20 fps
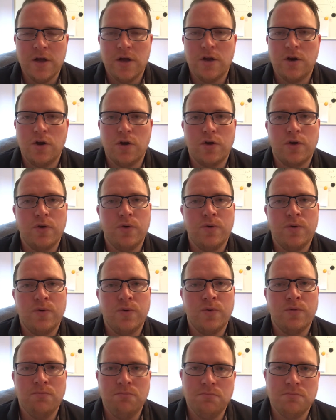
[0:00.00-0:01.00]
look,
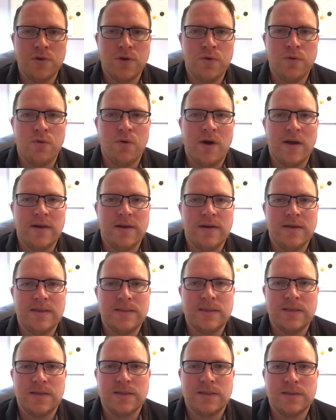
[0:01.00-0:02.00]
Google
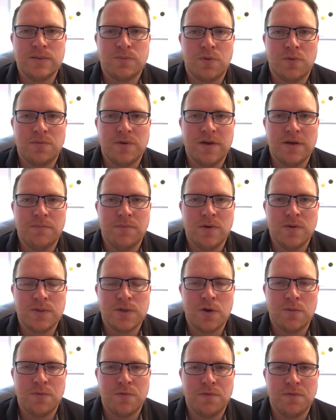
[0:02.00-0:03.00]
Analytics is probably the most
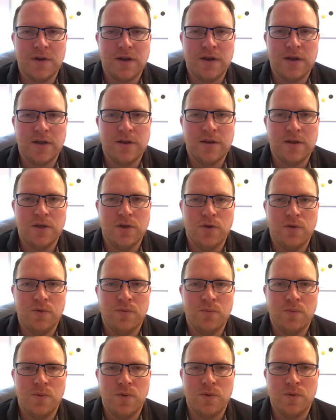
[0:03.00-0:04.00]
common thing that
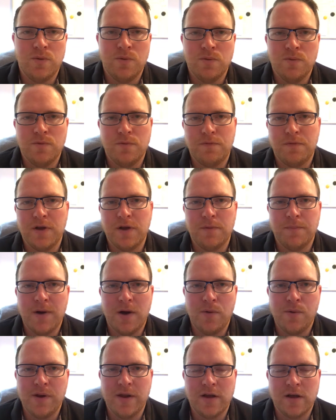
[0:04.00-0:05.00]
you will think
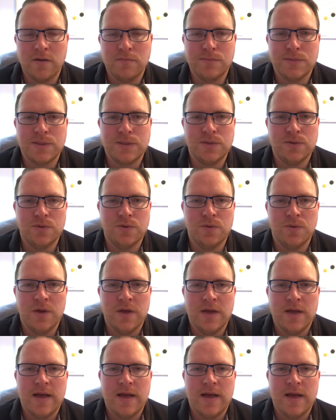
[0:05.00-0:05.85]
about when it comes to